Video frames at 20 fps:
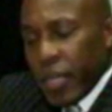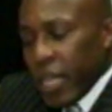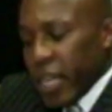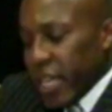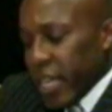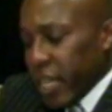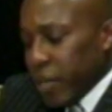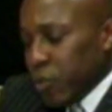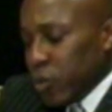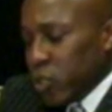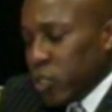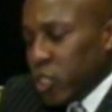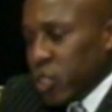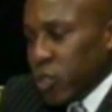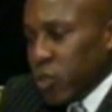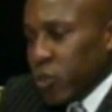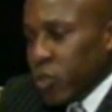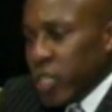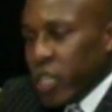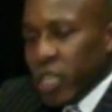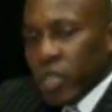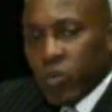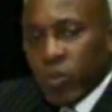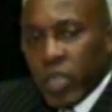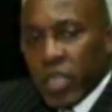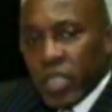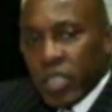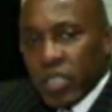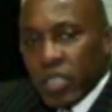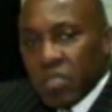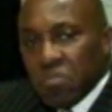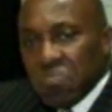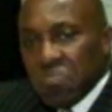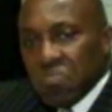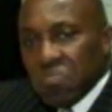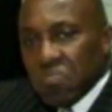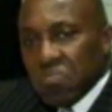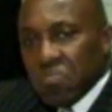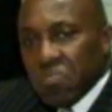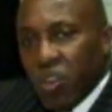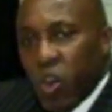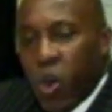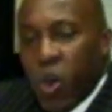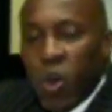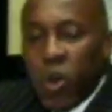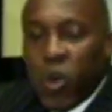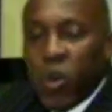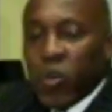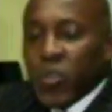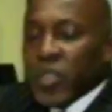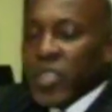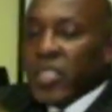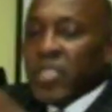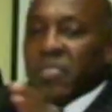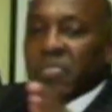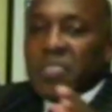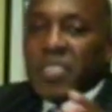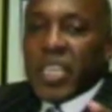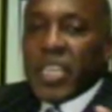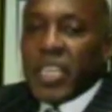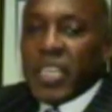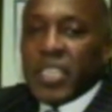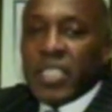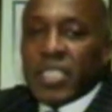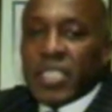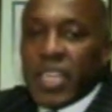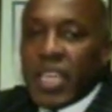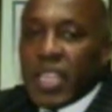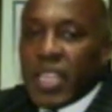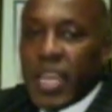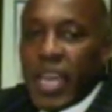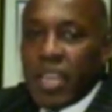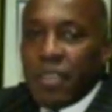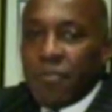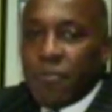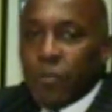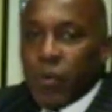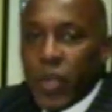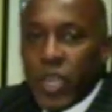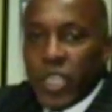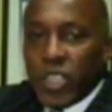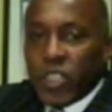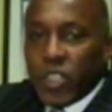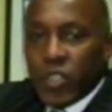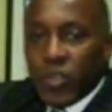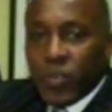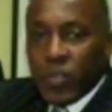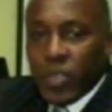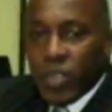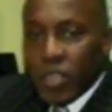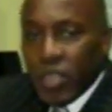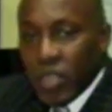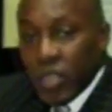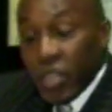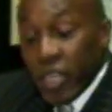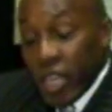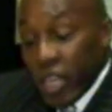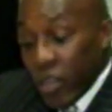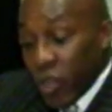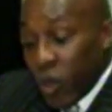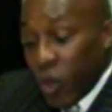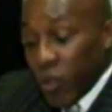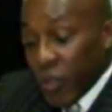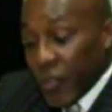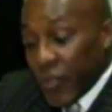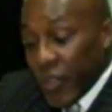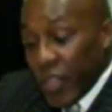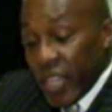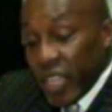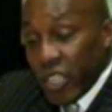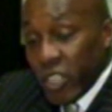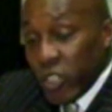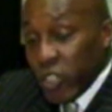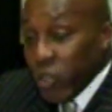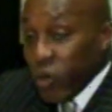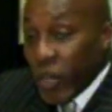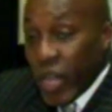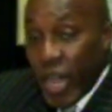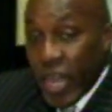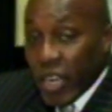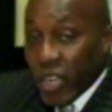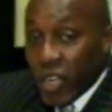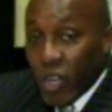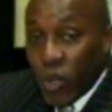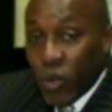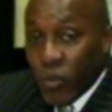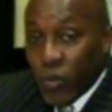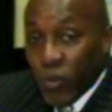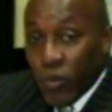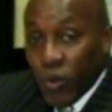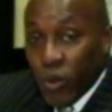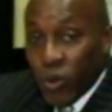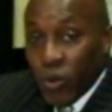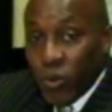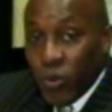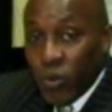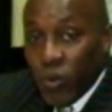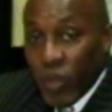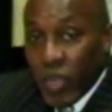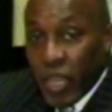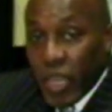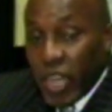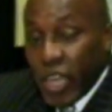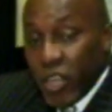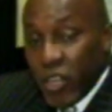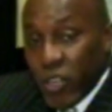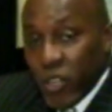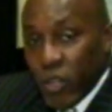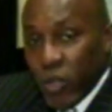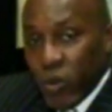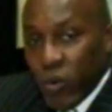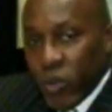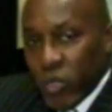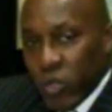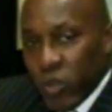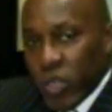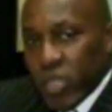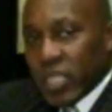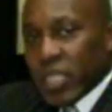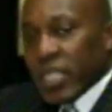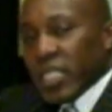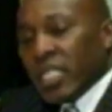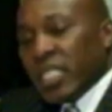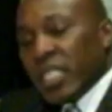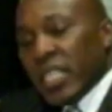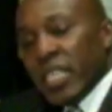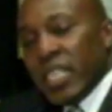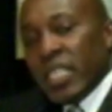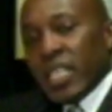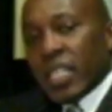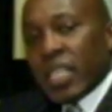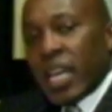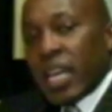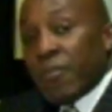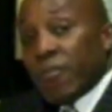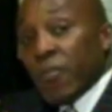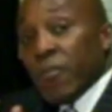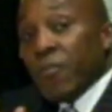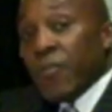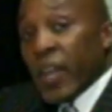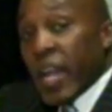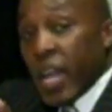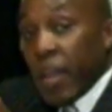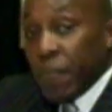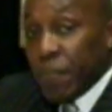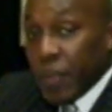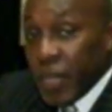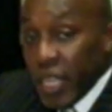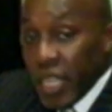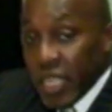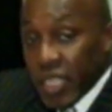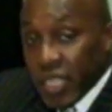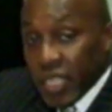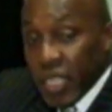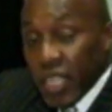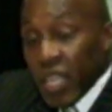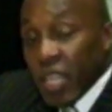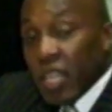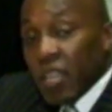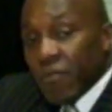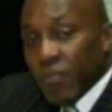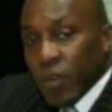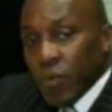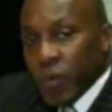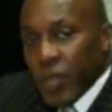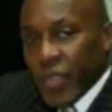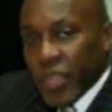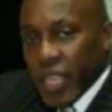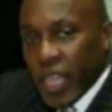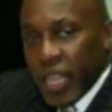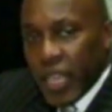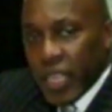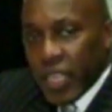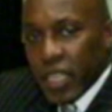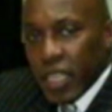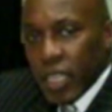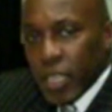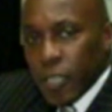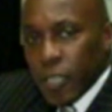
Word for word: Being able to deal with all the things that life brings you and all the things you got to go through and do in order to succeed in life and find peace from within.